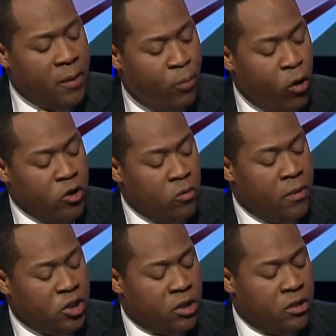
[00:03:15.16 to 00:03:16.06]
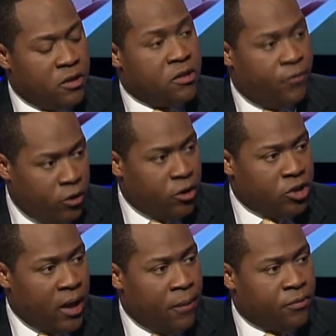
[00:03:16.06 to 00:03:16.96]
And to that point, you mentioned the
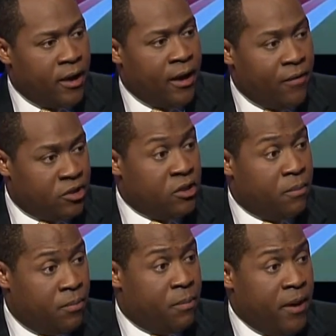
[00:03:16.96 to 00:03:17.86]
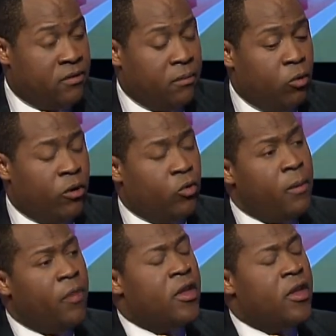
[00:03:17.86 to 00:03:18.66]
civilian jobs that obviously the base employs.